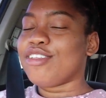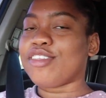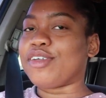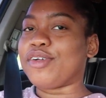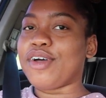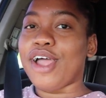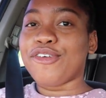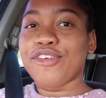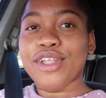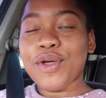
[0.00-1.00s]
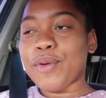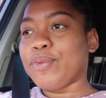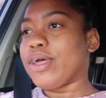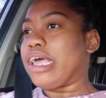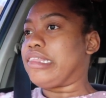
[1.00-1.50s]
So I really
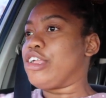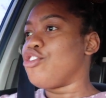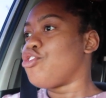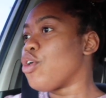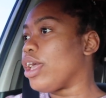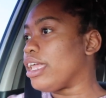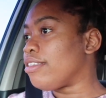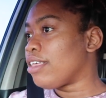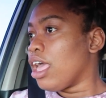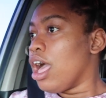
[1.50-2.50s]
hope you guys enjoy it.